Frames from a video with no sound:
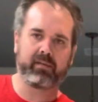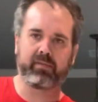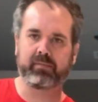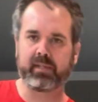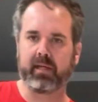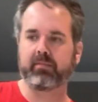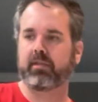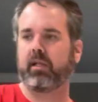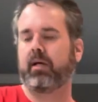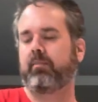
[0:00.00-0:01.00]
it from Sam's
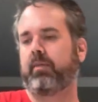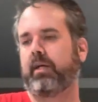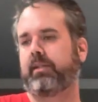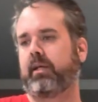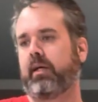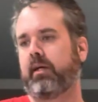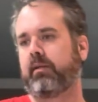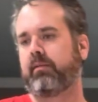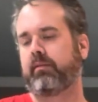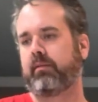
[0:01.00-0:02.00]
Club, but
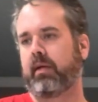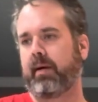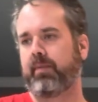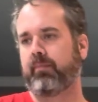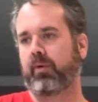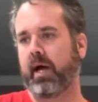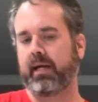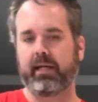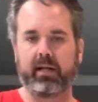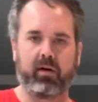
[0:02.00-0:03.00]
I've been
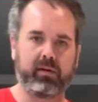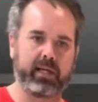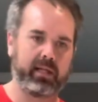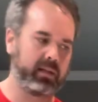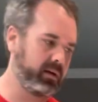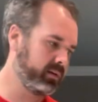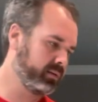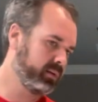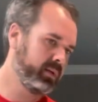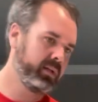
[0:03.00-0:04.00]
brining it all night
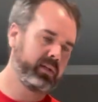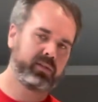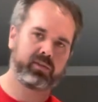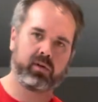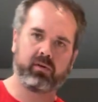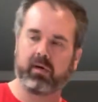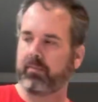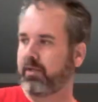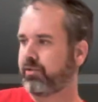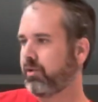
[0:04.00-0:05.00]
long. So I'm
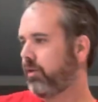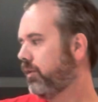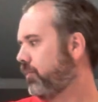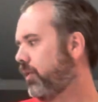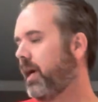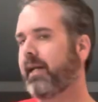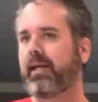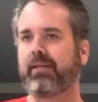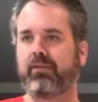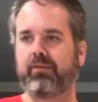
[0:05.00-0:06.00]
gonna show you the brine
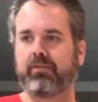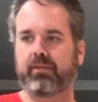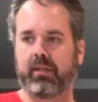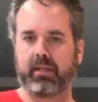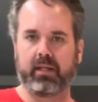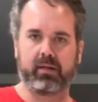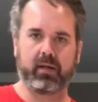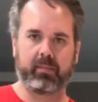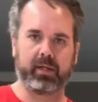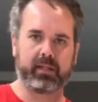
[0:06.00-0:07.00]
I used, and then
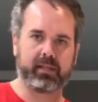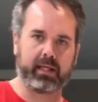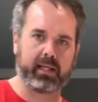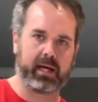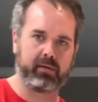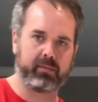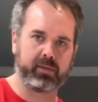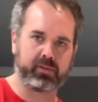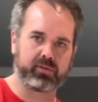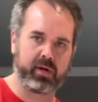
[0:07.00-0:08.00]
I'm gonna take it out, I'm
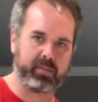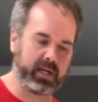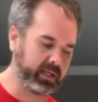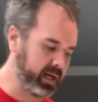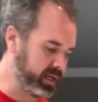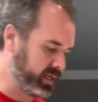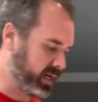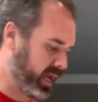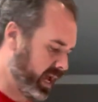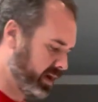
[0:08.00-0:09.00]
gonna trim it. I cut it
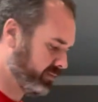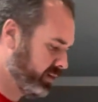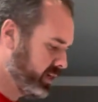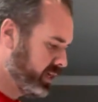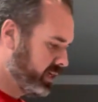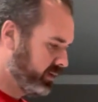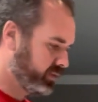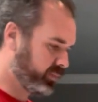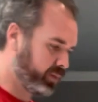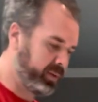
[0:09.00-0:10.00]
in half. It was
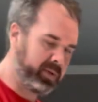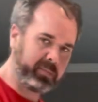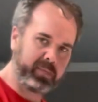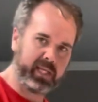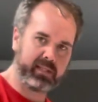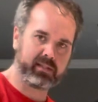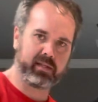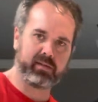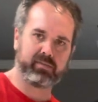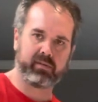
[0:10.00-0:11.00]
a pretty big piece
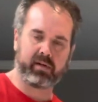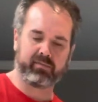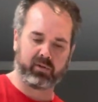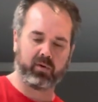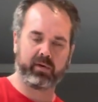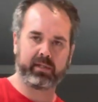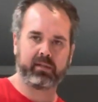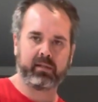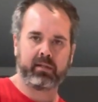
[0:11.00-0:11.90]
of loin.